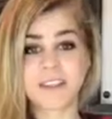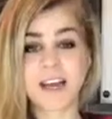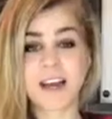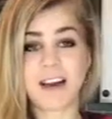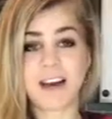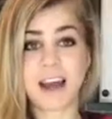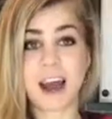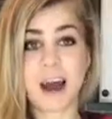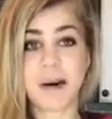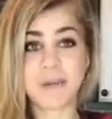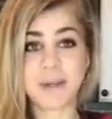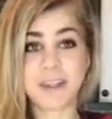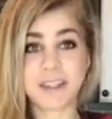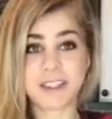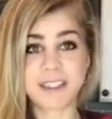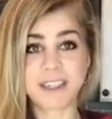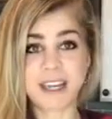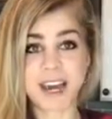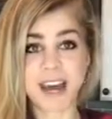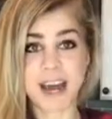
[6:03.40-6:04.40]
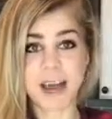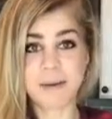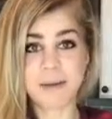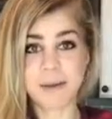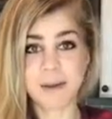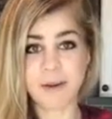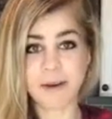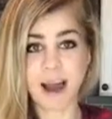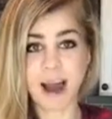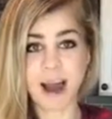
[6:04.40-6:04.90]
down how much
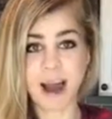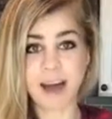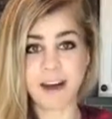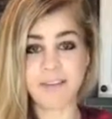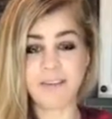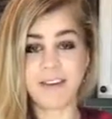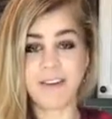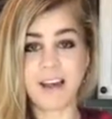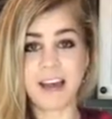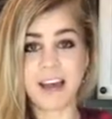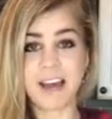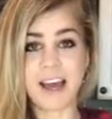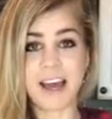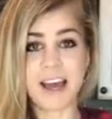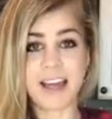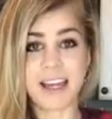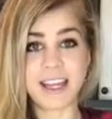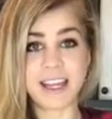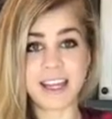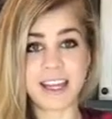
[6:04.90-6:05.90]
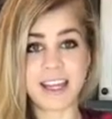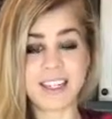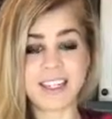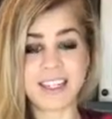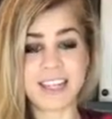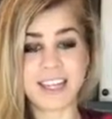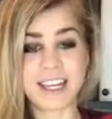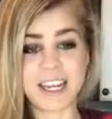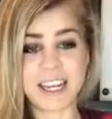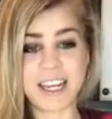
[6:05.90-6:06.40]
time you have in the
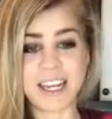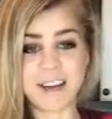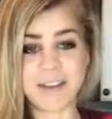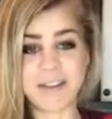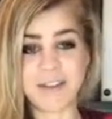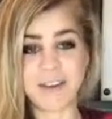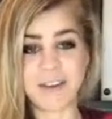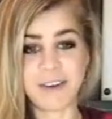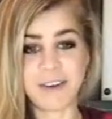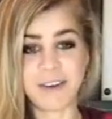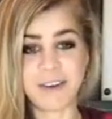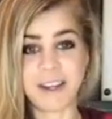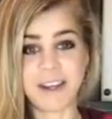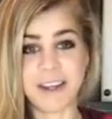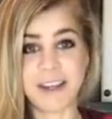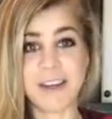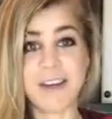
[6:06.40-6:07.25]
kitchen eating food,